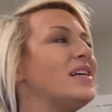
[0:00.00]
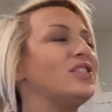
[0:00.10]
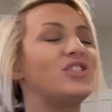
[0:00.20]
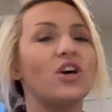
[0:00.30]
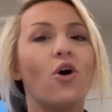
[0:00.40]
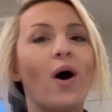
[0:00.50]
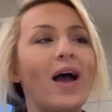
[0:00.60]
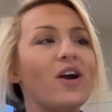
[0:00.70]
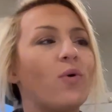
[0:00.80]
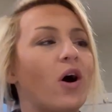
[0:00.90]
So
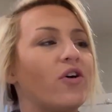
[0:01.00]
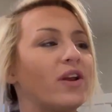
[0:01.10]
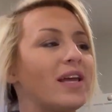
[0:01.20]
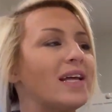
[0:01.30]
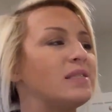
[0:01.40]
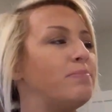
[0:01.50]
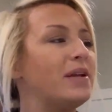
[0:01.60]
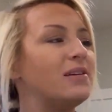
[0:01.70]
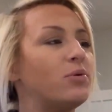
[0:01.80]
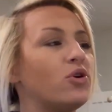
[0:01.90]
high quality, it's
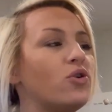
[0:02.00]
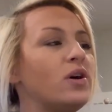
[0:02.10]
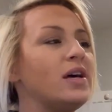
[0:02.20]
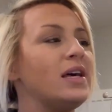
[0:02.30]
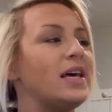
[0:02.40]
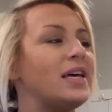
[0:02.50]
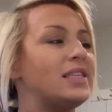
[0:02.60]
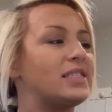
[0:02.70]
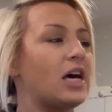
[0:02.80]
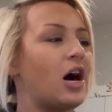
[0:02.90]
bendable,
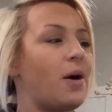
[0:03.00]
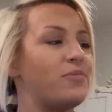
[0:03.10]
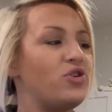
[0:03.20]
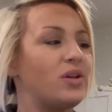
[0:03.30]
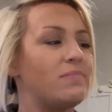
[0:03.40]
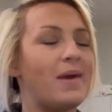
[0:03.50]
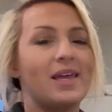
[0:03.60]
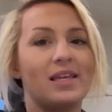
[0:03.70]
it's um, you can make